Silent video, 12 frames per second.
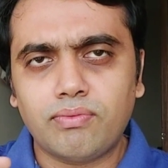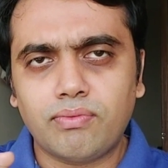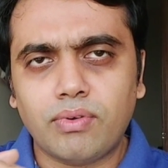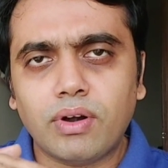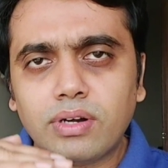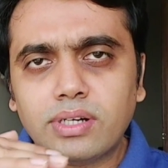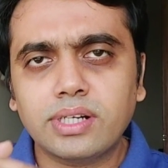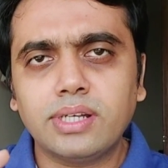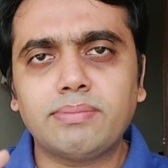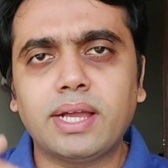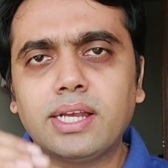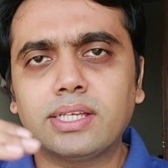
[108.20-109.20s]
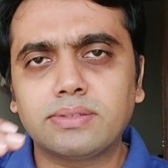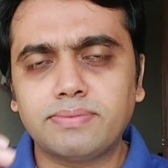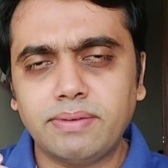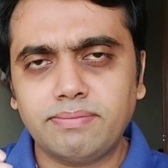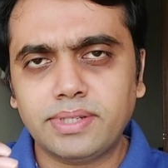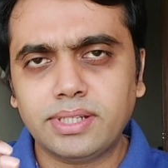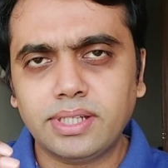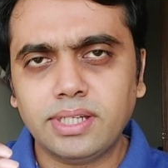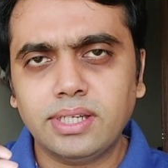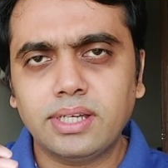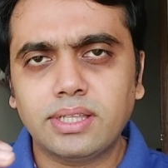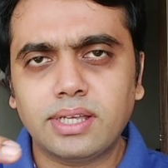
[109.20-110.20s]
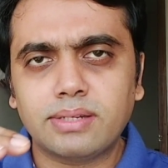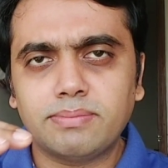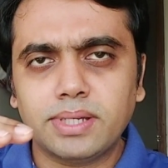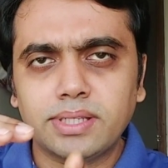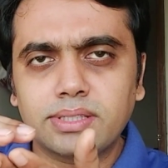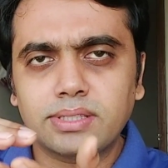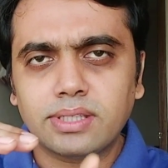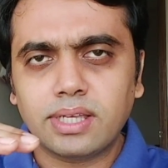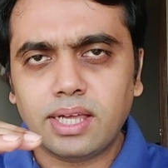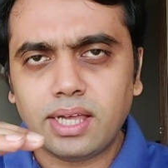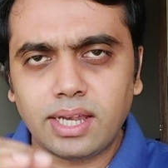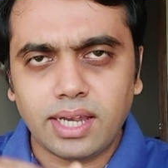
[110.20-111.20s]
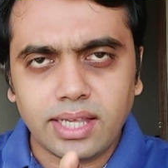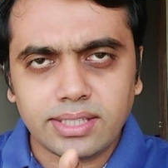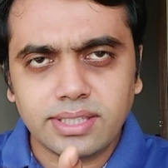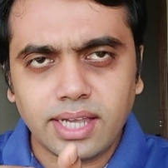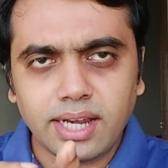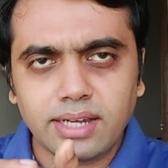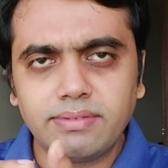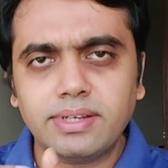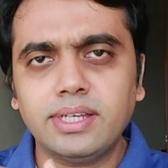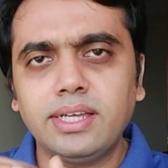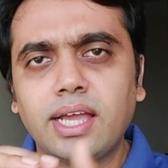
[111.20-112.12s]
40, minus 50, that means less negativity,